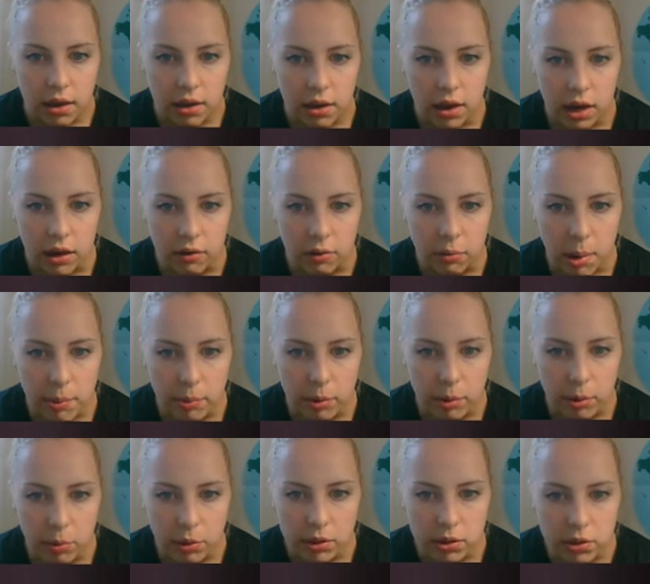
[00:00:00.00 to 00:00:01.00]
And
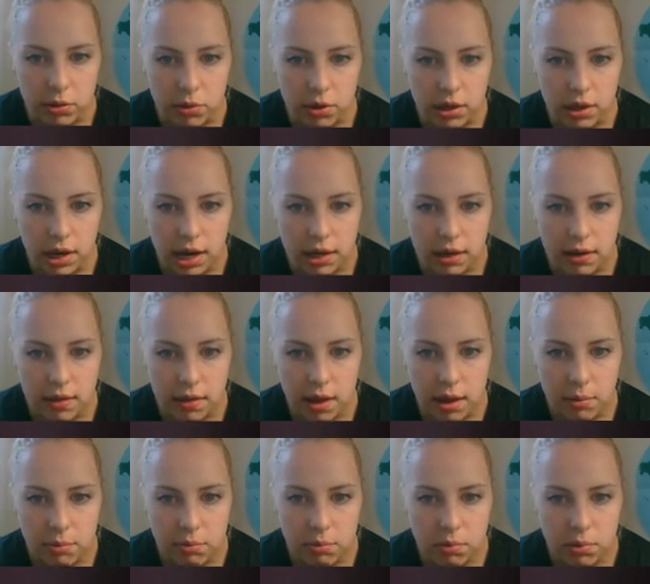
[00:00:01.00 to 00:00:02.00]
remember, when you connect
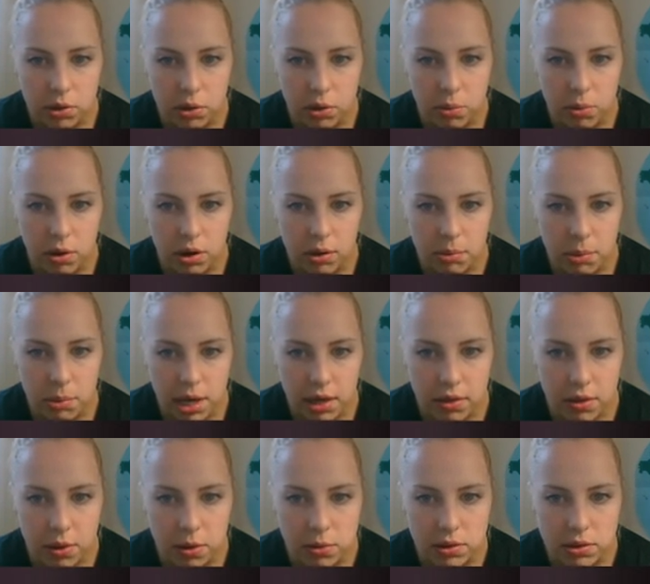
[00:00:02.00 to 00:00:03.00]
them, you want to make
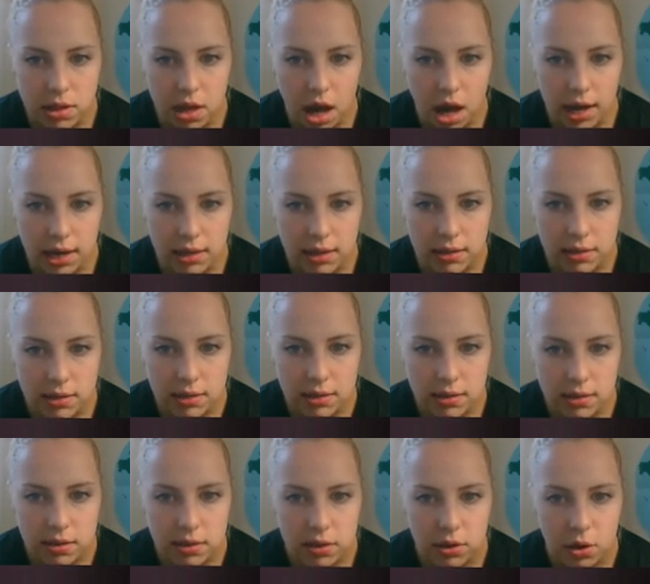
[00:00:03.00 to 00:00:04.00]
those lines
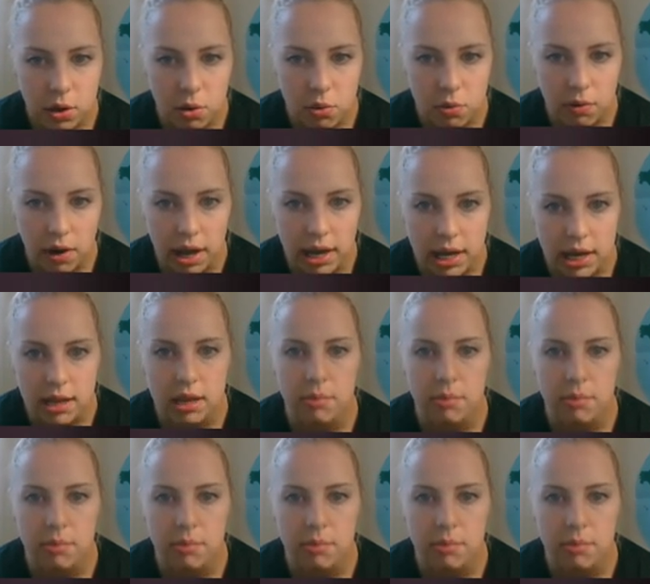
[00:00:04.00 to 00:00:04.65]
go right in the